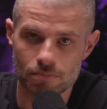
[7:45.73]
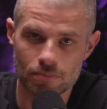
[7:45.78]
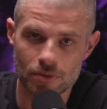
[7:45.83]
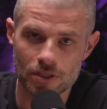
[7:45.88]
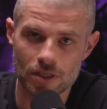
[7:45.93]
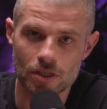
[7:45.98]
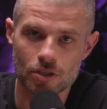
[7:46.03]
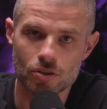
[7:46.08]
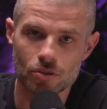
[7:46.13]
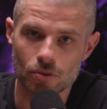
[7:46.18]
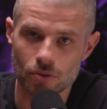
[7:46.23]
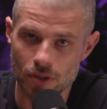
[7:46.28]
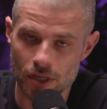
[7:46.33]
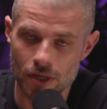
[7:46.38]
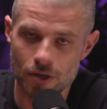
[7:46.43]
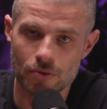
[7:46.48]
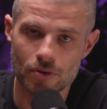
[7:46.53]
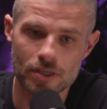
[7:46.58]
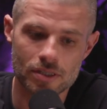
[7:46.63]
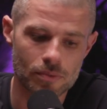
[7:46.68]
potential
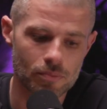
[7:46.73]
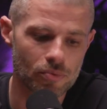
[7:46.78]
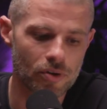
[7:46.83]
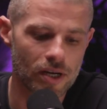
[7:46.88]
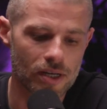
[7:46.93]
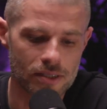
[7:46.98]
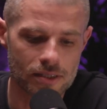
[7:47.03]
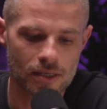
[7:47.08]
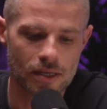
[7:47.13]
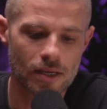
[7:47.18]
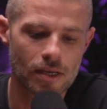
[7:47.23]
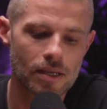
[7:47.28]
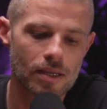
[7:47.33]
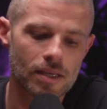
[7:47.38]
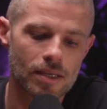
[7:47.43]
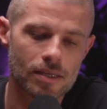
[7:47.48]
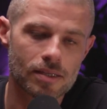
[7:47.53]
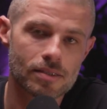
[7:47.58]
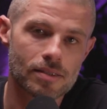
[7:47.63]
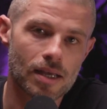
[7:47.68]
increase in price
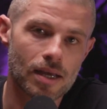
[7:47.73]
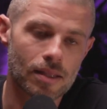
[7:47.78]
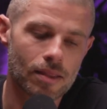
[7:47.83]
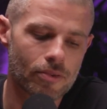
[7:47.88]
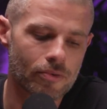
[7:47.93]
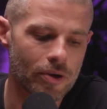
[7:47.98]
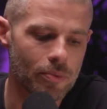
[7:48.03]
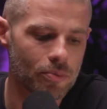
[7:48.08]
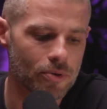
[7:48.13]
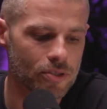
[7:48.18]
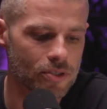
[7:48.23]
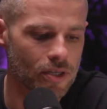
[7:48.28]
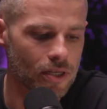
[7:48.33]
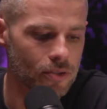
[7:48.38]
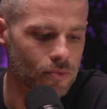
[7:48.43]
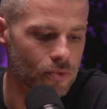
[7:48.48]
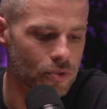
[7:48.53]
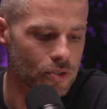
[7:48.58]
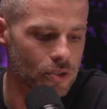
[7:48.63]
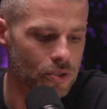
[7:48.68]
is that
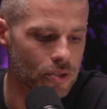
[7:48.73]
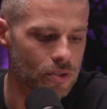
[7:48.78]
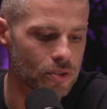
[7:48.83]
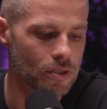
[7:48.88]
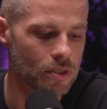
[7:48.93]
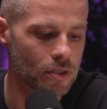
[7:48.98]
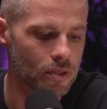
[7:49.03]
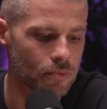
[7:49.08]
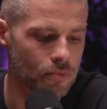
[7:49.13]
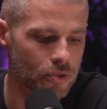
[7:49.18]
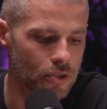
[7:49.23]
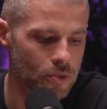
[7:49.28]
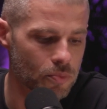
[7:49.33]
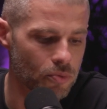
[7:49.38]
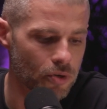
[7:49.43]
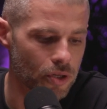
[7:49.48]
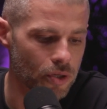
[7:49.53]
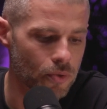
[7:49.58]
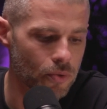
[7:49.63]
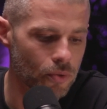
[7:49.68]
3%, which is
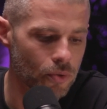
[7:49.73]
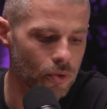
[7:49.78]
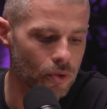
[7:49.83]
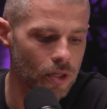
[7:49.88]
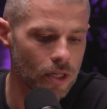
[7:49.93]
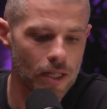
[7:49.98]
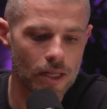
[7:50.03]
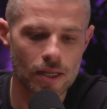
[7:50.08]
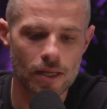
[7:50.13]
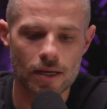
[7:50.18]
pretty cool.